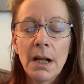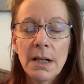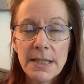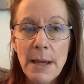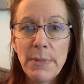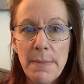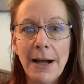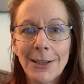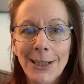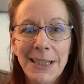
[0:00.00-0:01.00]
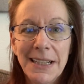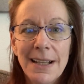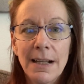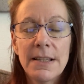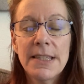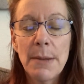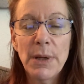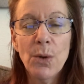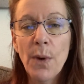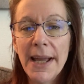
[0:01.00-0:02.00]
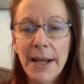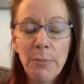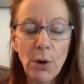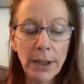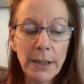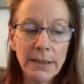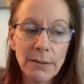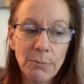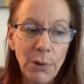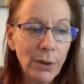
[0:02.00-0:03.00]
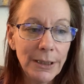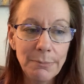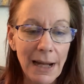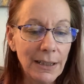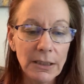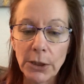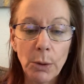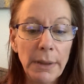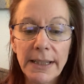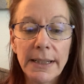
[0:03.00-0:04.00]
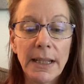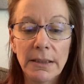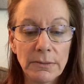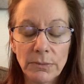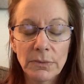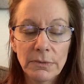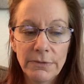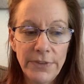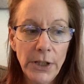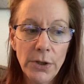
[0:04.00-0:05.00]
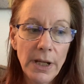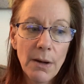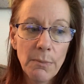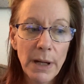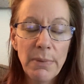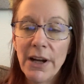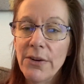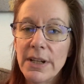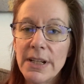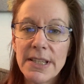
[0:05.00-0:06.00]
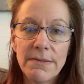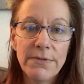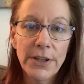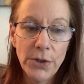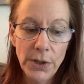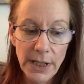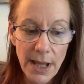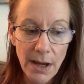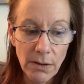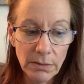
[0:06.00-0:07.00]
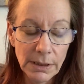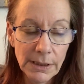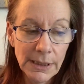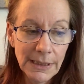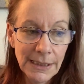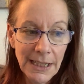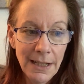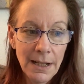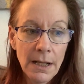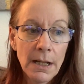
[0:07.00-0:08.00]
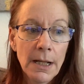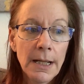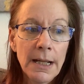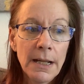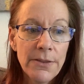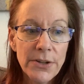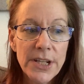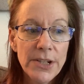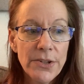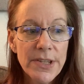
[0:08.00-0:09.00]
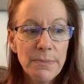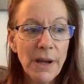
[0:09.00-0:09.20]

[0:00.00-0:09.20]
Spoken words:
stepping back, stepping away, pulling back a little bit, and figuring out my priorities and figuring out 13 years of my